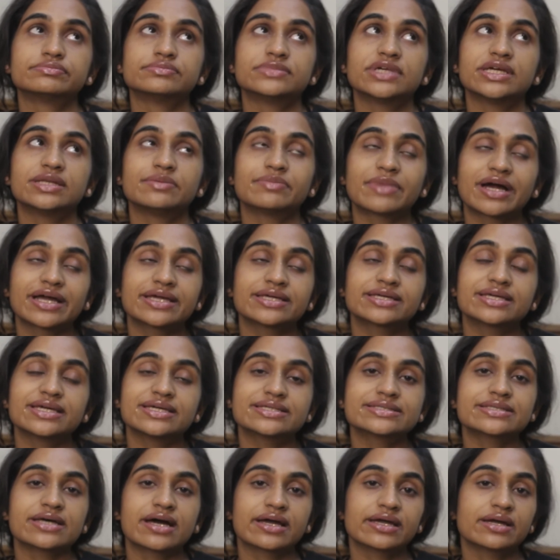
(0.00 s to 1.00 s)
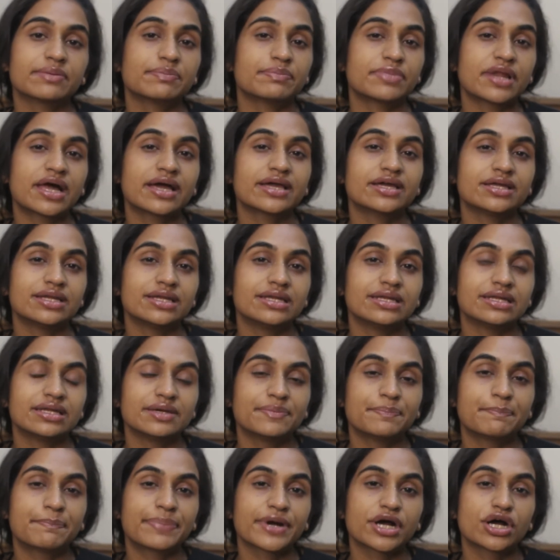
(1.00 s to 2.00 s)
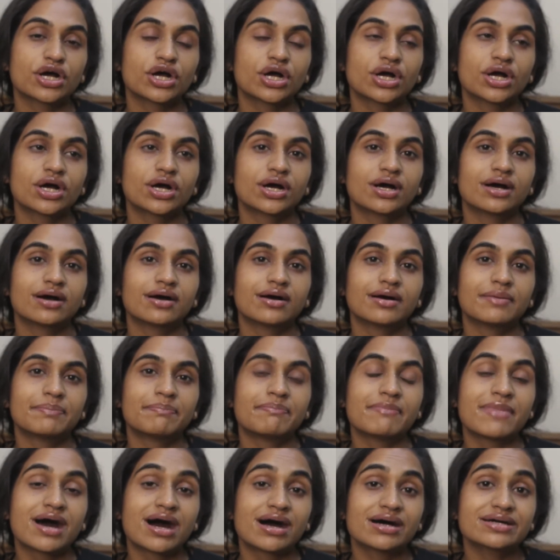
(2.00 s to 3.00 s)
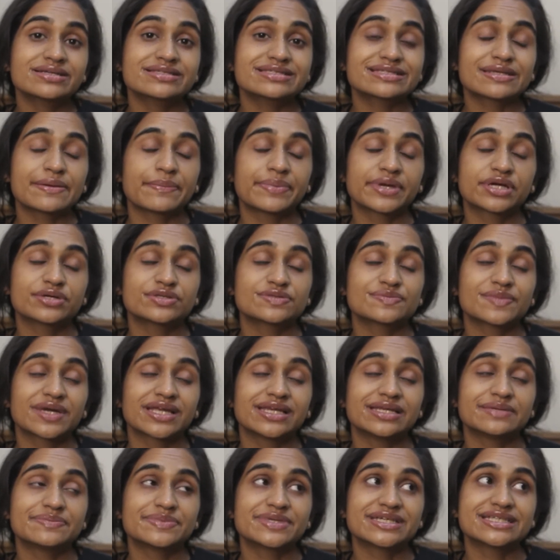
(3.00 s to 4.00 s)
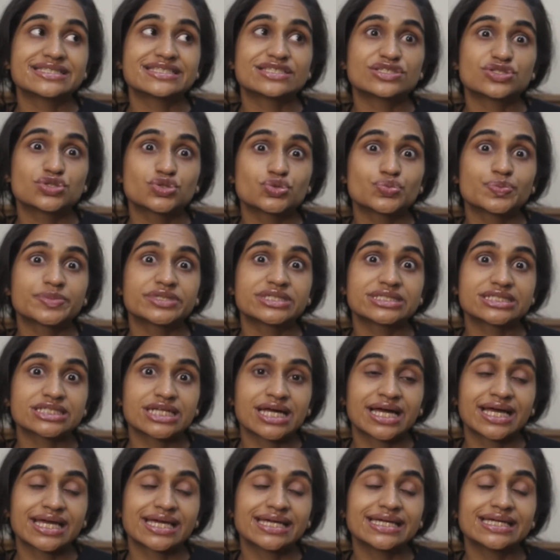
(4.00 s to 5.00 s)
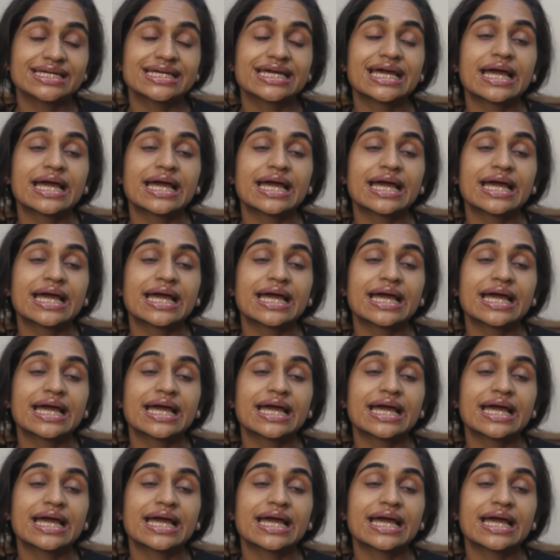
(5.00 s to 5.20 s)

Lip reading: in my case I apply a lip mask because my lip gets too dry,